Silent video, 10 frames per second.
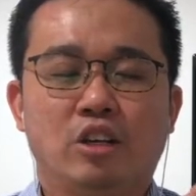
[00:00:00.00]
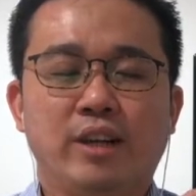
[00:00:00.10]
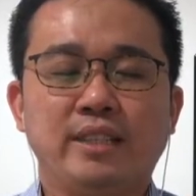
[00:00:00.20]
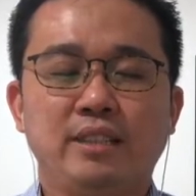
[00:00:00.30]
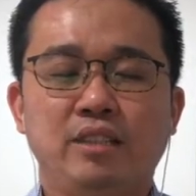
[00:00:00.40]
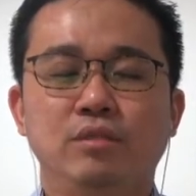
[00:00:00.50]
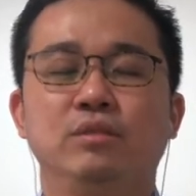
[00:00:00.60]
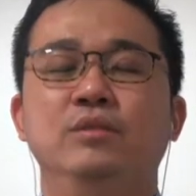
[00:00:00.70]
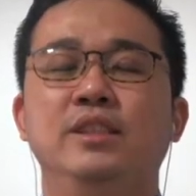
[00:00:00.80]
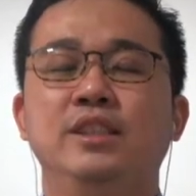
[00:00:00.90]

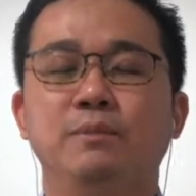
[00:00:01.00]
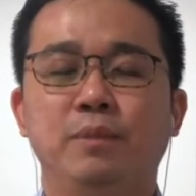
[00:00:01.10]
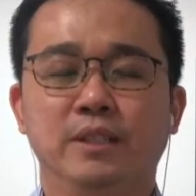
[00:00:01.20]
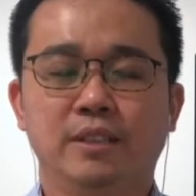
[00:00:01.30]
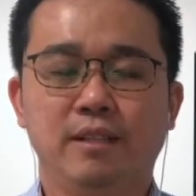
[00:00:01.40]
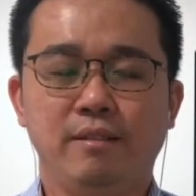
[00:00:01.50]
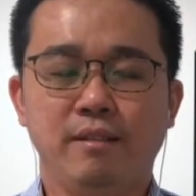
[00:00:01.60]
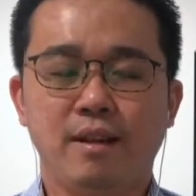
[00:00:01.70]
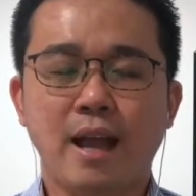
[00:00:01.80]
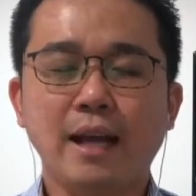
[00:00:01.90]
gratitude to this person.
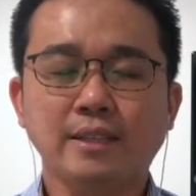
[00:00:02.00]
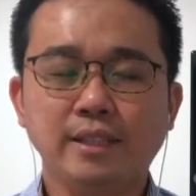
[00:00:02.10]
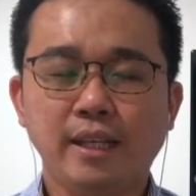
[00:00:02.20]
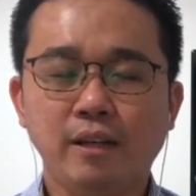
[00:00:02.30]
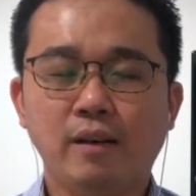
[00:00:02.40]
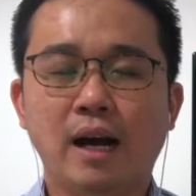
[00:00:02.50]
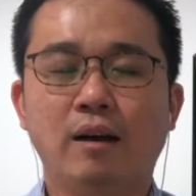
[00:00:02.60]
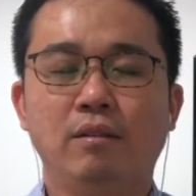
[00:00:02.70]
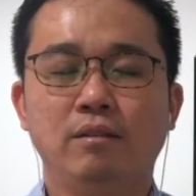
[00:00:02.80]
Exhale out